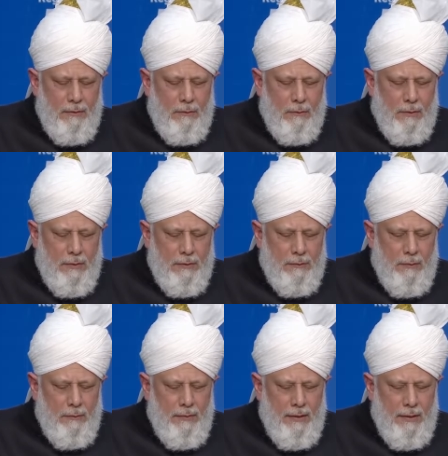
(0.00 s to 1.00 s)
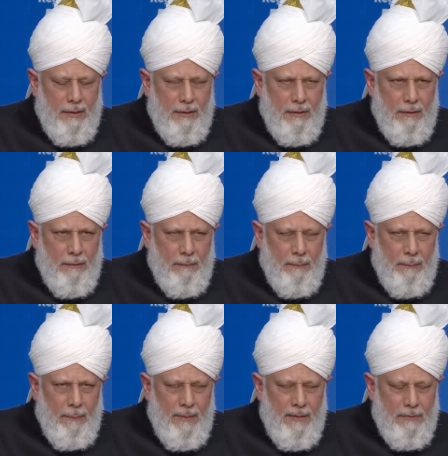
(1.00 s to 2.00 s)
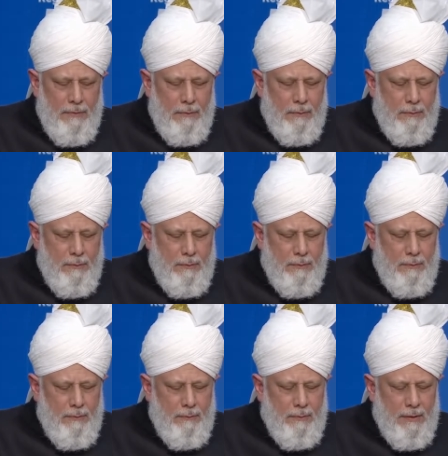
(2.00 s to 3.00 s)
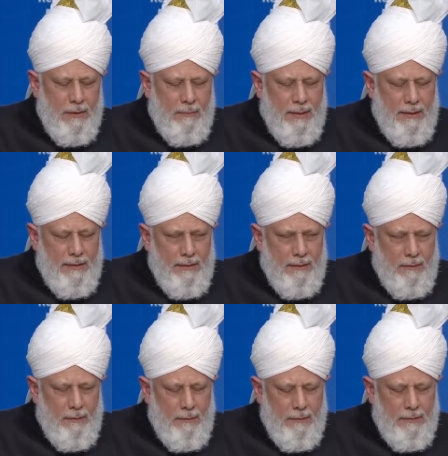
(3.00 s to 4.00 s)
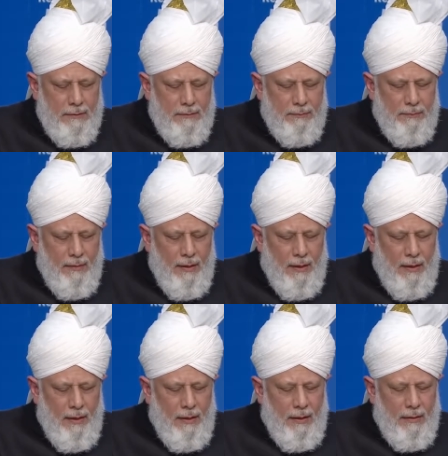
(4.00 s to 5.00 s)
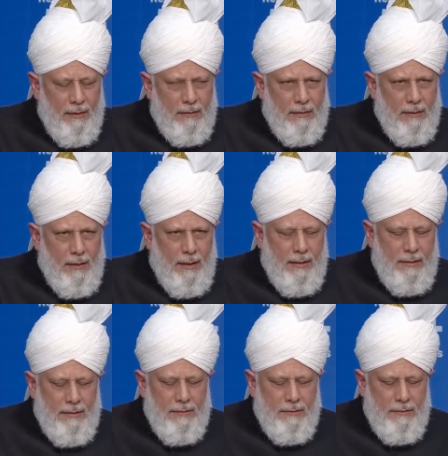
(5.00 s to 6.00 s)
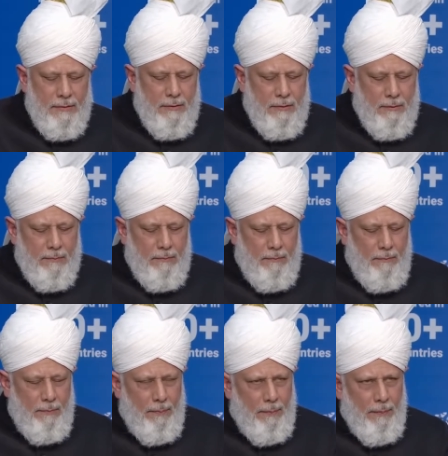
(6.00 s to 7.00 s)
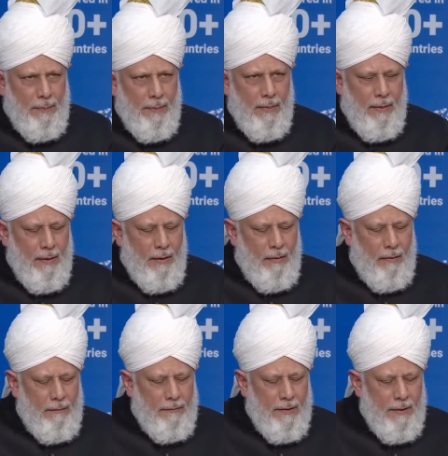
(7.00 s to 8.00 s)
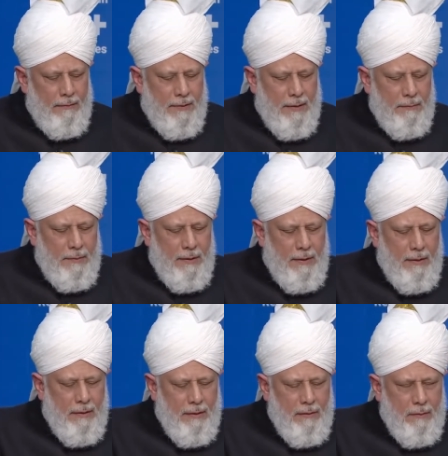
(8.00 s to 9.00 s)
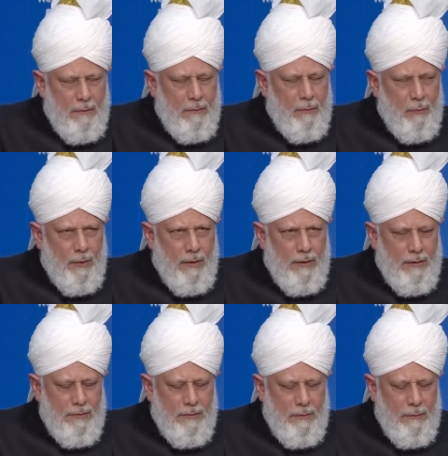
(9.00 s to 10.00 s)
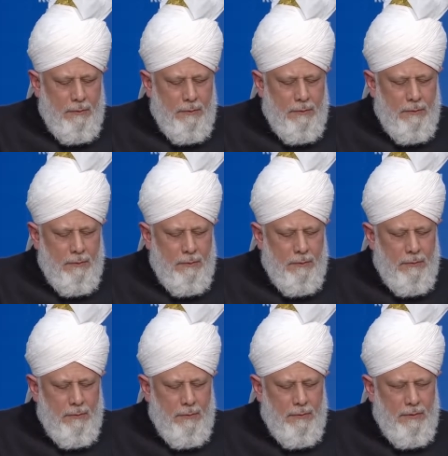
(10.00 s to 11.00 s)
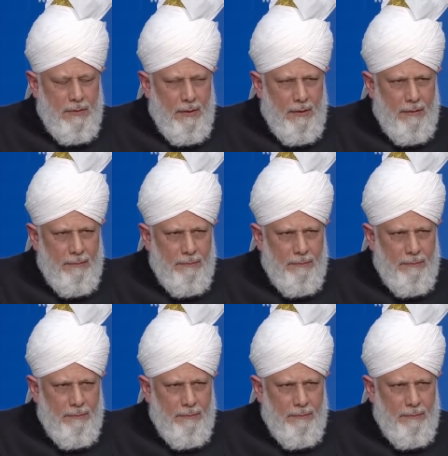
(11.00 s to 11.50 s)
towards fulfilling these two fundamental goals and under the guidance of Khilafat Ahmadiyya will continue to do so inshallah.